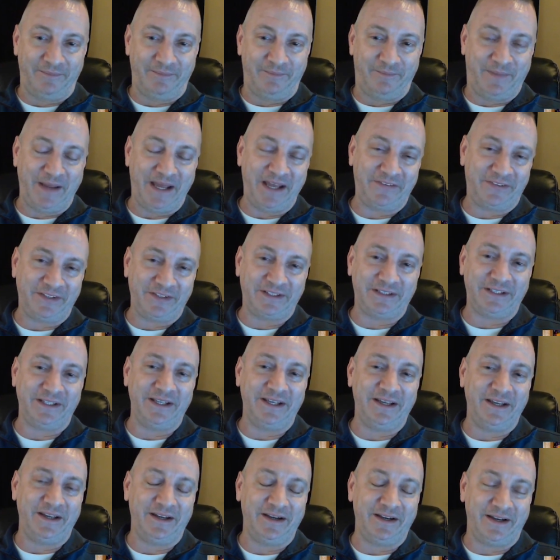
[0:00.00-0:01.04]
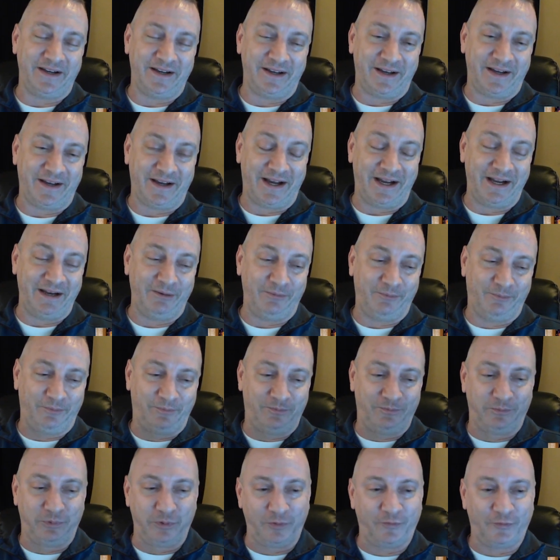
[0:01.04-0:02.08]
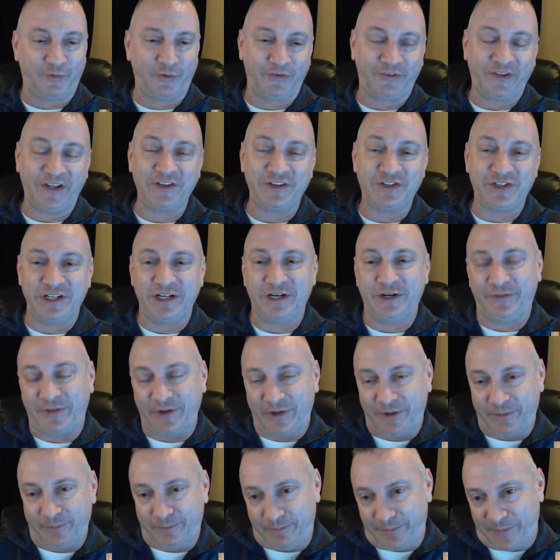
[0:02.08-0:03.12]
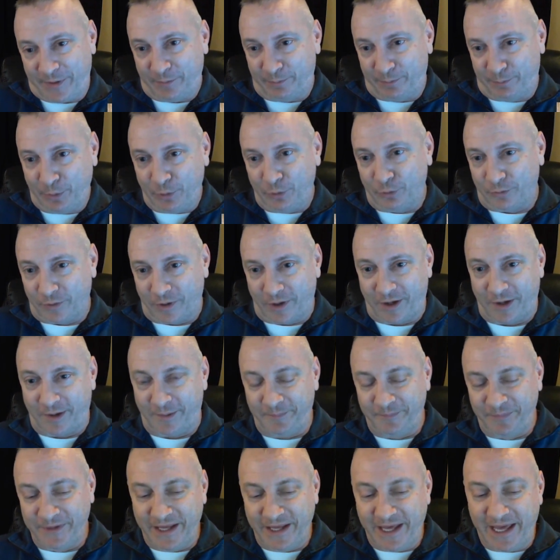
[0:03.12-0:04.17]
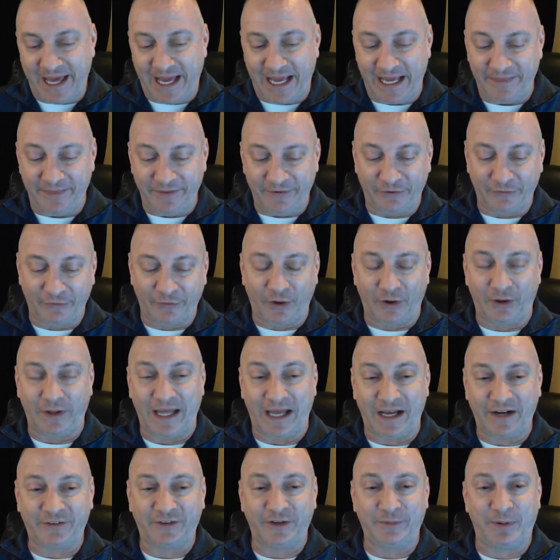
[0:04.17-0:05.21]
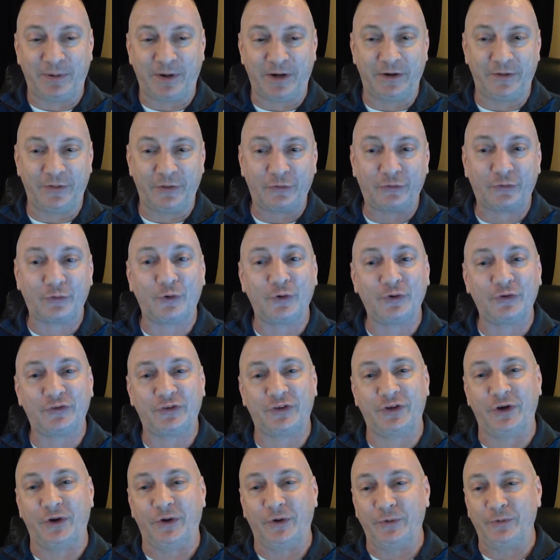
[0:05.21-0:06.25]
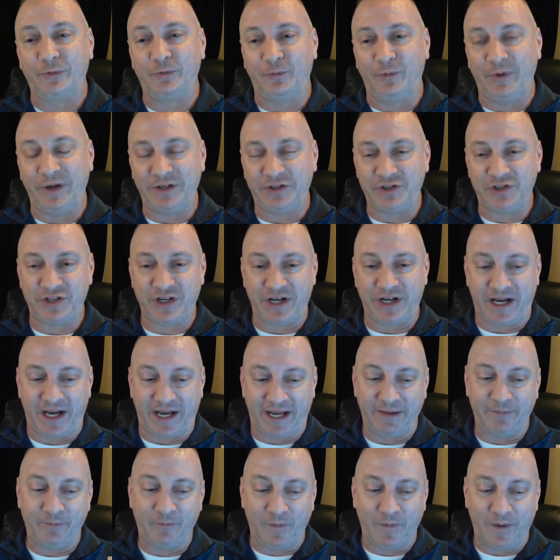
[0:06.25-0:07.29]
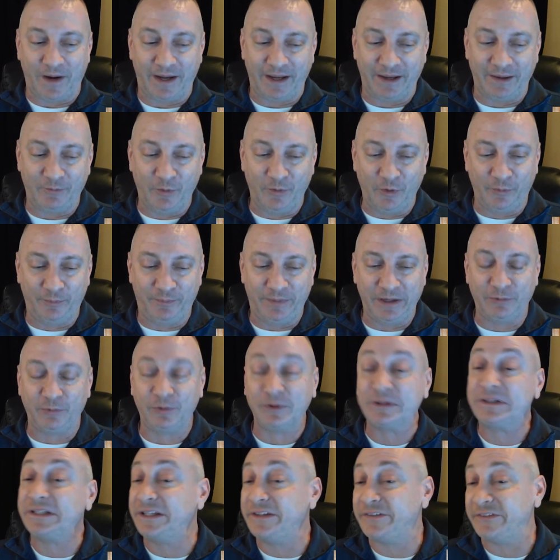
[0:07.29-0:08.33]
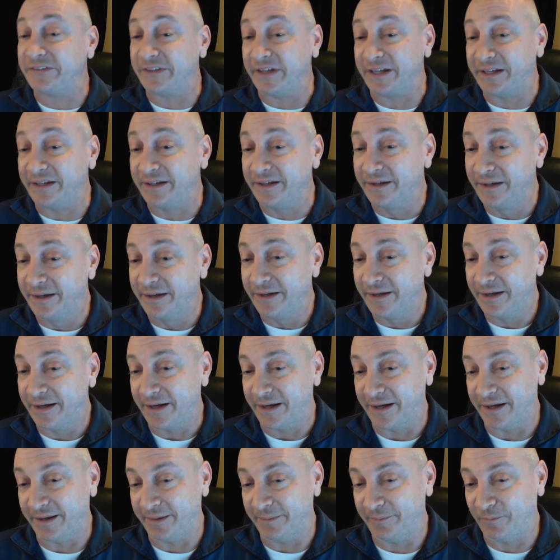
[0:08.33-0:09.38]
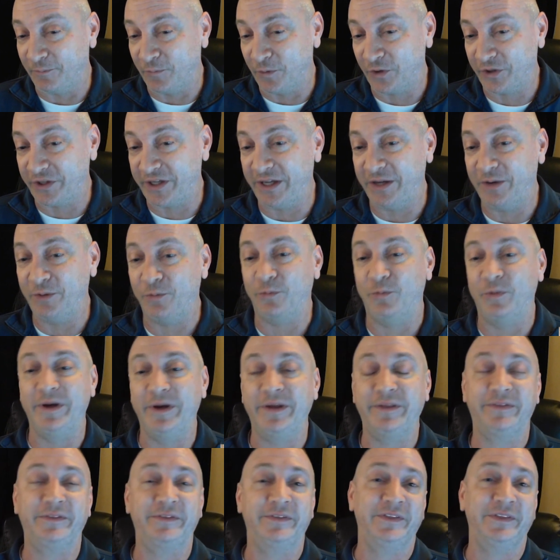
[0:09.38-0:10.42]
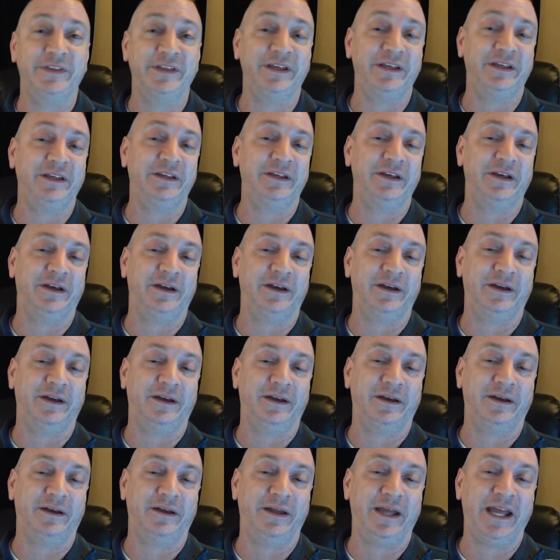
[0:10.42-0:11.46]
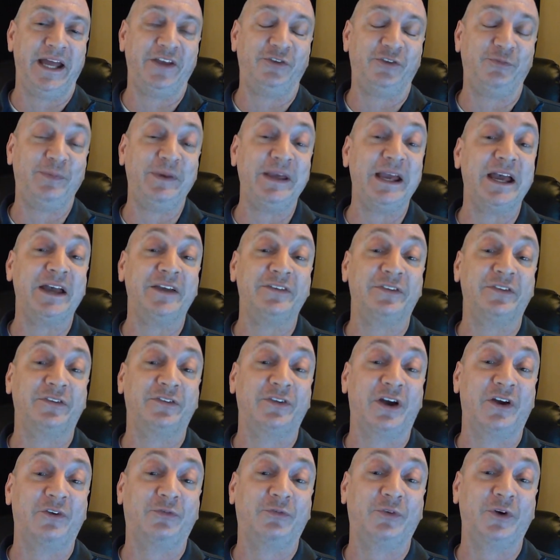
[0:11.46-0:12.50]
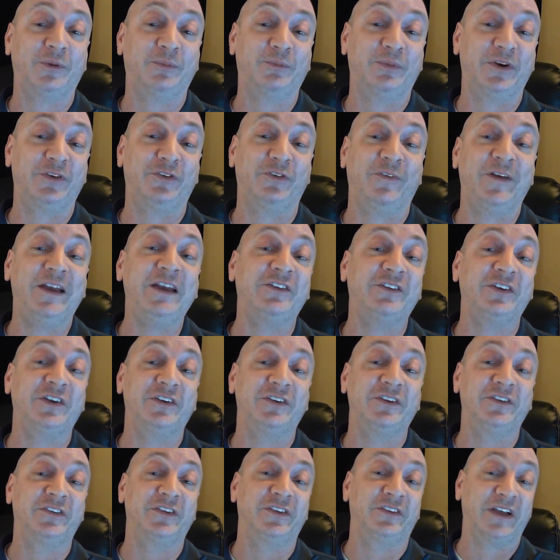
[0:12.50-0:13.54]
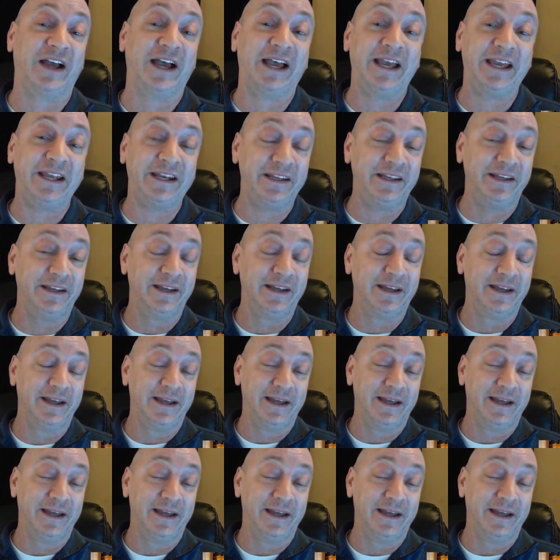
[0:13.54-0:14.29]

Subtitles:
Basically, I reverse engineered their boot ROM, and this is all actually part of the source code, which I will be releasing. I'm working with the SPS, the Software Preservation Society,